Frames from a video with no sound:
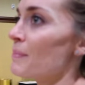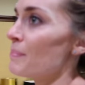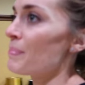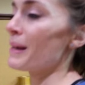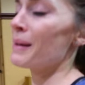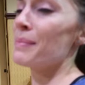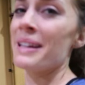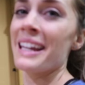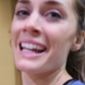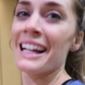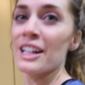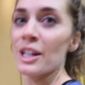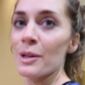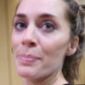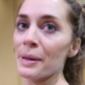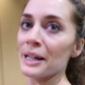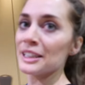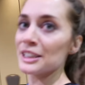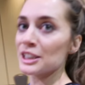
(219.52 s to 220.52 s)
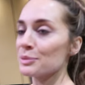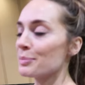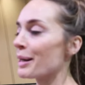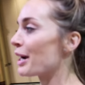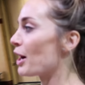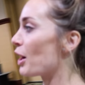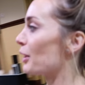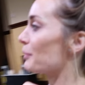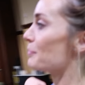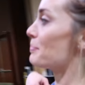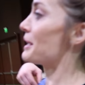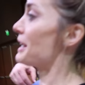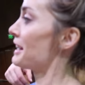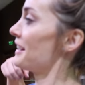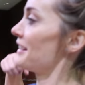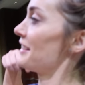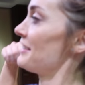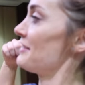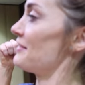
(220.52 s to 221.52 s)
Babe, can you pinch my
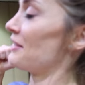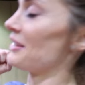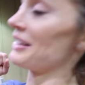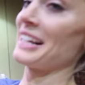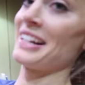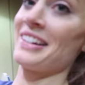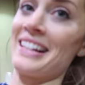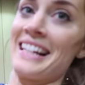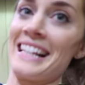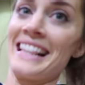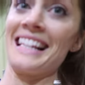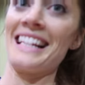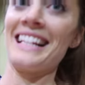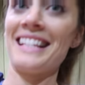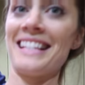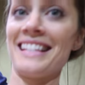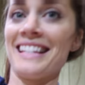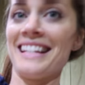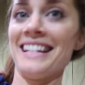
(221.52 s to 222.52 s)
armpit while I go like this?